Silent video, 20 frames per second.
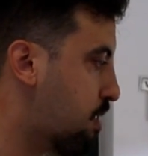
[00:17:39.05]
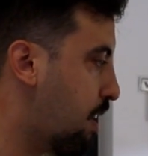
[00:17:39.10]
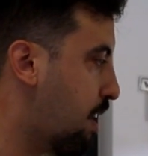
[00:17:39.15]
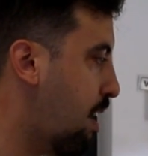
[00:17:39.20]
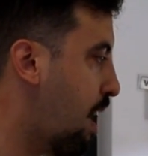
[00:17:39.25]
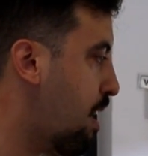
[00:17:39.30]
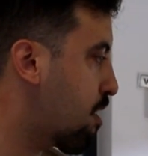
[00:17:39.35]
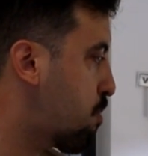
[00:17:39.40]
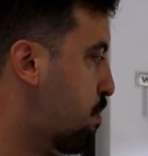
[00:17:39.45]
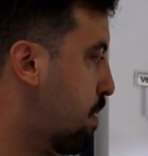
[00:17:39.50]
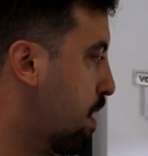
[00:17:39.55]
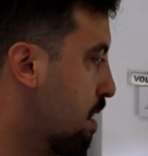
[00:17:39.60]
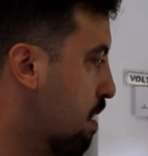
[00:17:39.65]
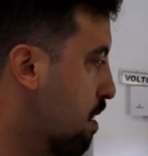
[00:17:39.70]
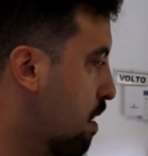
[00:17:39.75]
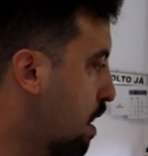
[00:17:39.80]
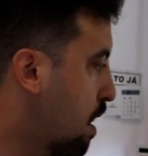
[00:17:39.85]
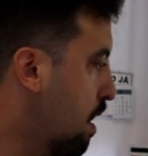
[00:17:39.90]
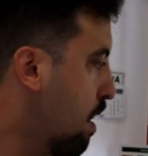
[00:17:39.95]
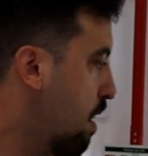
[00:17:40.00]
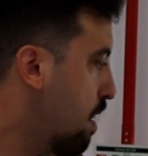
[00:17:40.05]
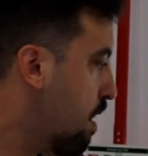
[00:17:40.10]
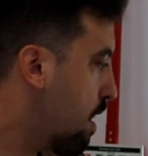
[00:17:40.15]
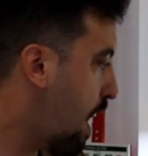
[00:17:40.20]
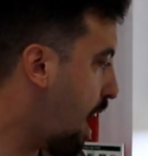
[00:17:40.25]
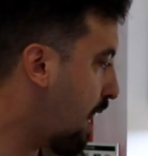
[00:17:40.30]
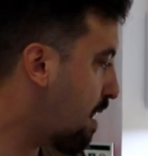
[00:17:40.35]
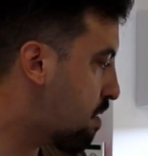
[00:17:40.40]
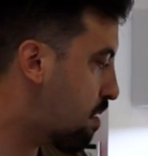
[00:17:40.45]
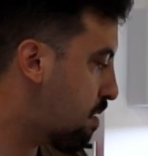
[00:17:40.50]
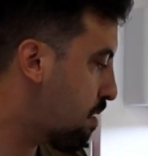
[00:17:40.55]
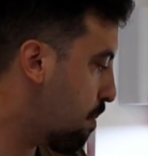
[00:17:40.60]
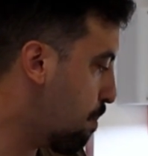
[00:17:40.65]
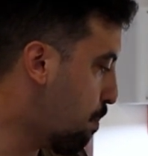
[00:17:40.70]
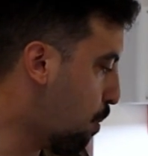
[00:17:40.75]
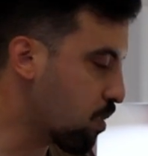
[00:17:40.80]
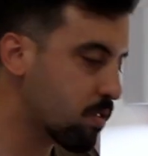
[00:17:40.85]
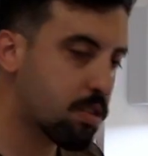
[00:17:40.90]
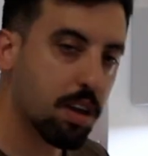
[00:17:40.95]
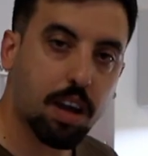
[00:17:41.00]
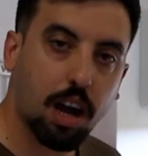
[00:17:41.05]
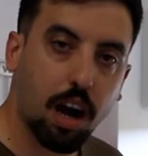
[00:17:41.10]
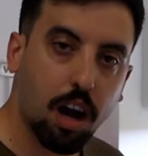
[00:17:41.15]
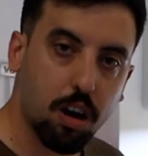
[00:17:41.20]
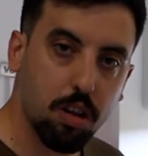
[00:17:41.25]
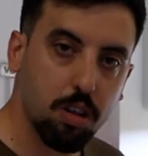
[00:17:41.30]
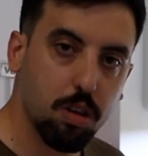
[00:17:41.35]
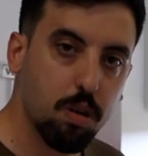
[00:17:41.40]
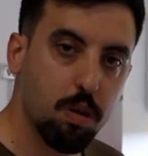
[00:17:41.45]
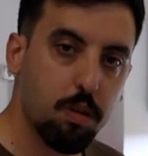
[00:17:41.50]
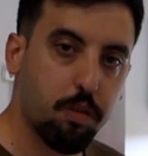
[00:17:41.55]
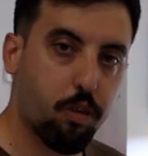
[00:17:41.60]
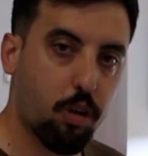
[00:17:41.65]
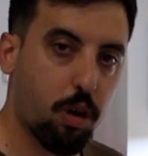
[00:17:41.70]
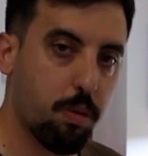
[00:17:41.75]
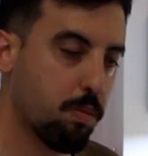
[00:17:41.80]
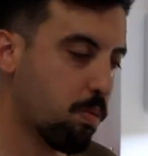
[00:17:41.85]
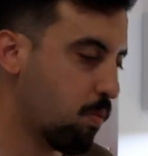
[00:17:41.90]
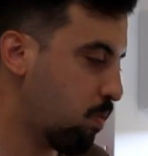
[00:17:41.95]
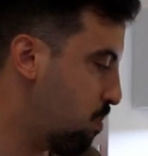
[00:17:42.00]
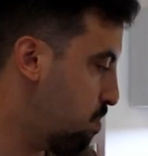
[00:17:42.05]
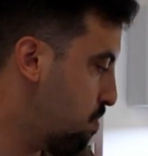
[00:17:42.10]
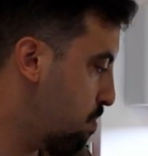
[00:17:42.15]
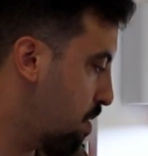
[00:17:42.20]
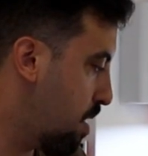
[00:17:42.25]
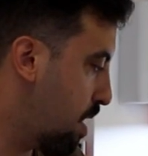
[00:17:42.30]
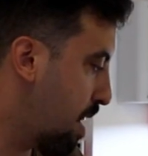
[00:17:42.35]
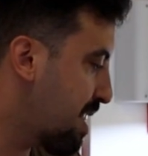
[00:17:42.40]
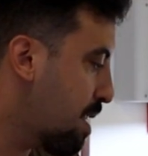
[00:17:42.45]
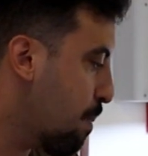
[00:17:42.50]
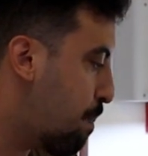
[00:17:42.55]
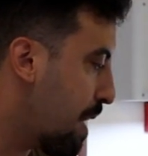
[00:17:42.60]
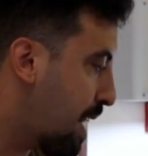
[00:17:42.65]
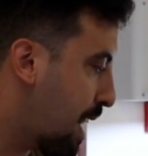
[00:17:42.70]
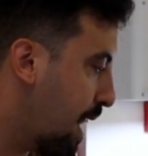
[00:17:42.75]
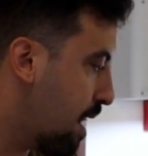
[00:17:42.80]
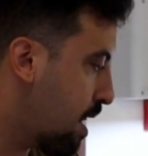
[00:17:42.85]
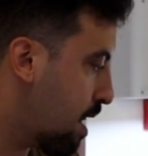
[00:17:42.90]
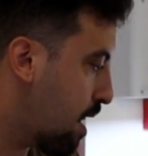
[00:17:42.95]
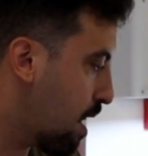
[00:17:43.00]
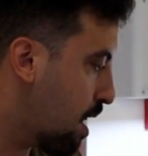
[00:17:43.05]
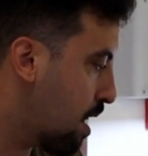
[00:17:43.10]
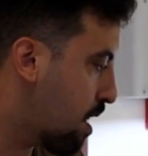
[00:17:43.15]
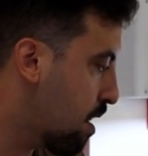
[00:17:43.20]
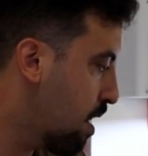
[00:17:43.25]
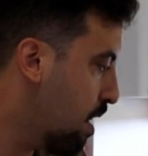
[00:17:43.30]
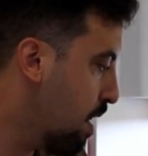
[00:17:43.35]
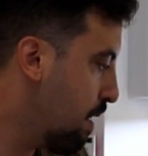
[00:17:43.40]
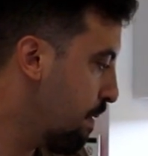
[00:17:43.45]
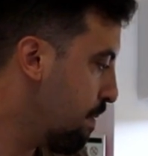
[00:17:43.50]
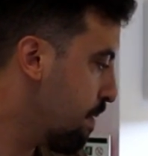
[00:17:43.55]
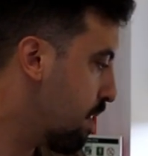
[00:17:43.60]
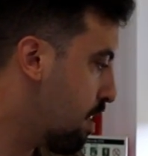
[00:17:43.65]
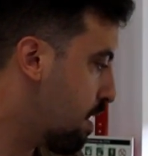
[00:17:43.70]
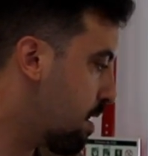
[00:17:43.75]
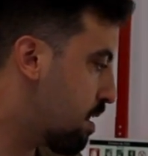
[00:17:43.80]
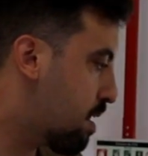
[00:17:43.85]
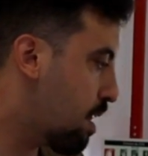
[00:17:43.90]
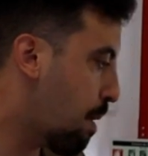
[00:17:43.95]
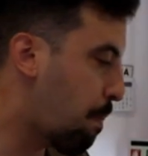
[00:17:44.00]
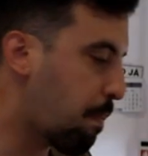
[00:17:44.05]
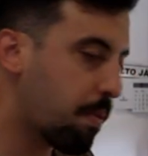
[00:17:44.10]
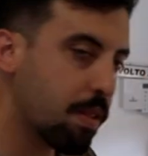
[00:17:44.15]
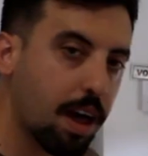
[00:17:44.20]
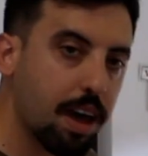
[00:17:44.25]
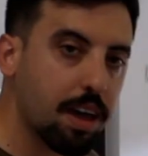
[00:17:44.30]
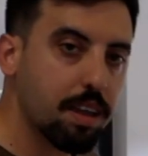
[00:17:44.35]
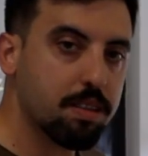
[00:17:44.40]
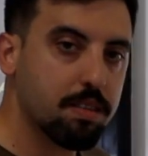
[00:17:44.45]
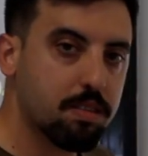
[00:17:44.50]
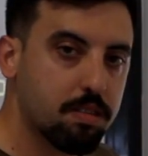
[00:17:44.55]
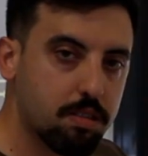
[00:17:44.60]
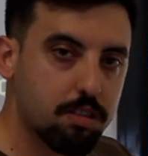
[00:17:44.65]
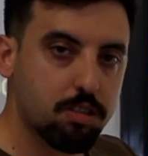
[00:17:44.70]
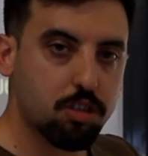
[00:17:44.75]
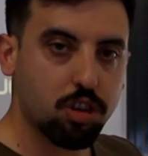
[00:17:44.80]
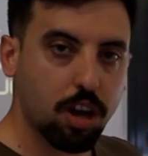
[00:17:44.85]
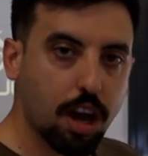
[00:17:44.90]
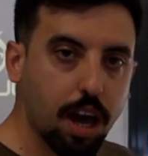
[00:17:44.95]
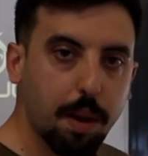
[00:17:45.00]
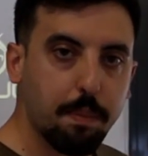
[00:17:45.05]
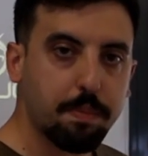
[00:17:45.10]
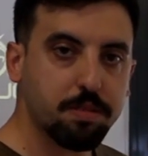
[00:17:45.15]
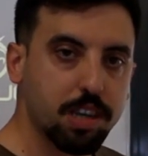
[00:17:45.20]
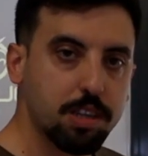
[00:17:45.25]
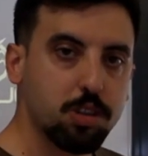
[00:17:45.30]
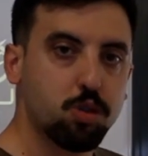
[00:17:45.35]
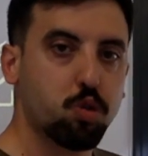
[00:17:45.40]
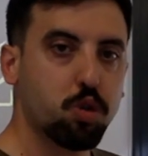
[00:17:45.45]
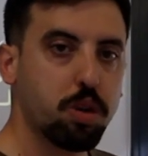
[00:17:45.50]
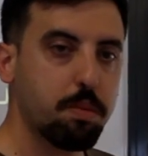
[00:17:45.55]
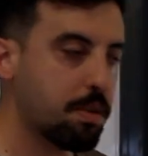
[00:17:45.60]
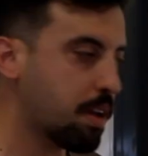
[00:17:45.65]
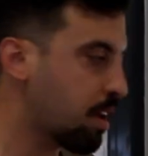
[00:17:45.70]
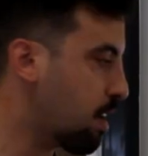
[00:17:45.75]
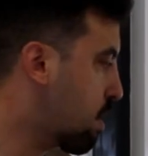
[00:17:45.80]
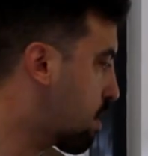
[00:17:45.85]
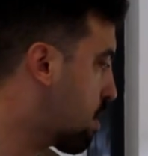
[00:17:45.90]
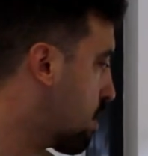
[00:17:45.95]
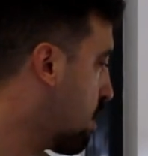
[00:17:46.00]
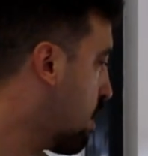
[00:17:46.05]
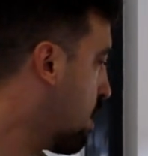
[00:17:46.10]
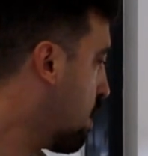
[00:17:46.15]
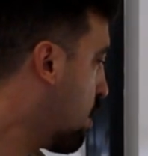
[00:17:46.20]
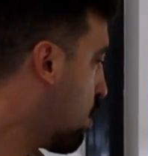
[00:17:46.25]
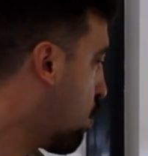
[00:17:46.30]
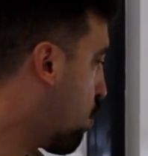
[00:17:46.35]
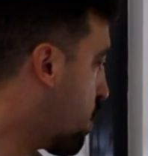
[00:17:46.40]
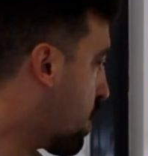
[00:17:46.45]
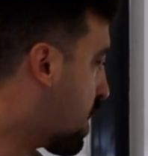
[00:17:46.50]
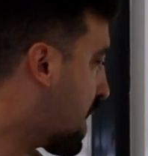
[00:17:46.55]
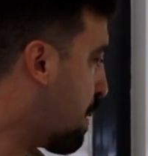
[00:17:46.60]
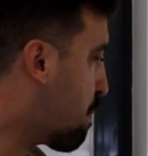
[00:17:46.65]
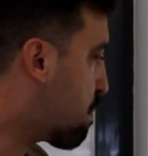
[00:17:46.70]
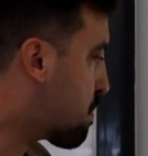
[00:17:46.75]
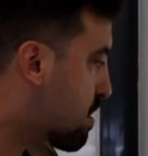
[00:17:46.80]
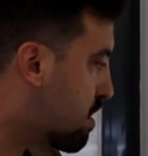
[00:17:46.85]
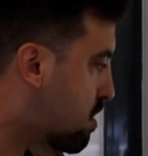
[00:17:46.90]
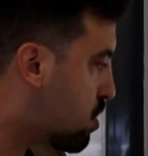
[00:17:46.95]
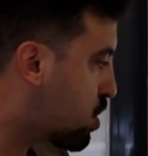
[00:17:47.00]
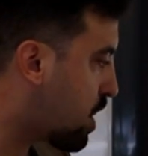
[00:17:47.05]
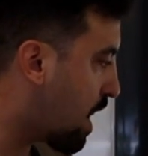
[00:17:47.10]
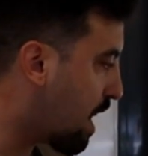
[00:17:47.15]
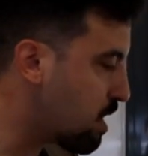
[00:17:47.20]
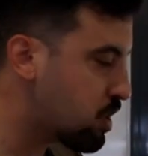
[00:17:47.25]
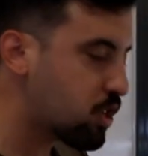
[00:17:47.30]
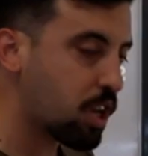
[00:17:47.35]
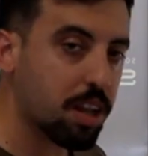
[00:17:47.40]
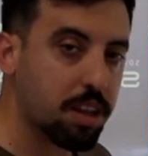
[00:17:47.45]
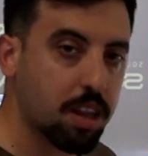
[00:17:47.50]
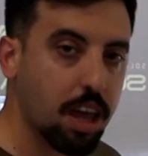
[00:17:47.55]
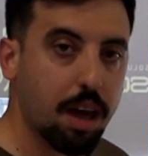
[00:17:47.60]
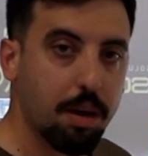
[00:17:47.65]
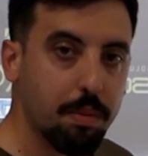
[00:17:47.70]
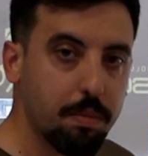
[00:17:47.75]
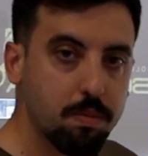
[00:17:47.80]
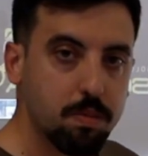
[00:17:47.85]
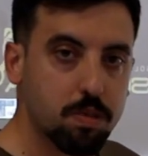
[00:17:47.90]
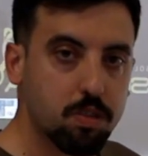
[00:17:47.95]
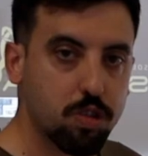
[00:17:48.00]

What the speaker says: It had Monte Carlo from in the beginning. The plants, shapes, and trimming, we keep changing them.